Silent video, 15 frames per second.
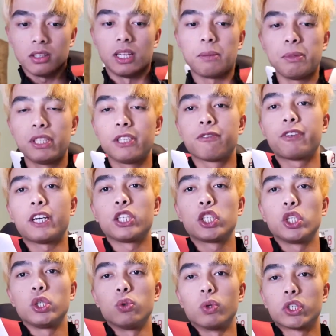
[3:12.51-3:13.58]
Let me define
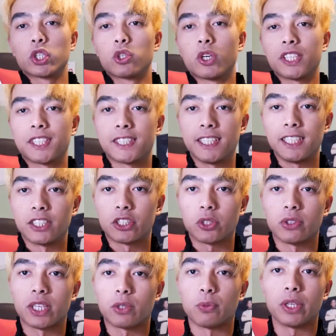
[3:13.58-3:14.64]
to you what trust is
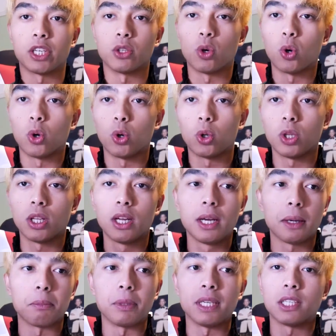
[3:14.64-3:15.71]
so that we can all
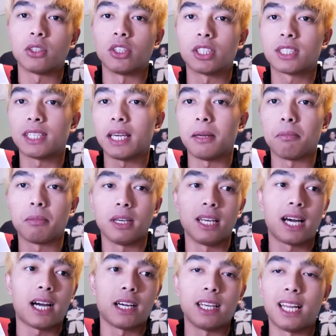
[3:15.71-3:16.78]
be in the same
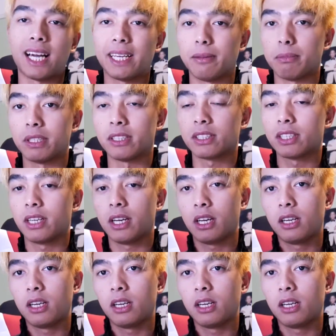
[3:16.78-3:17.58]
alignment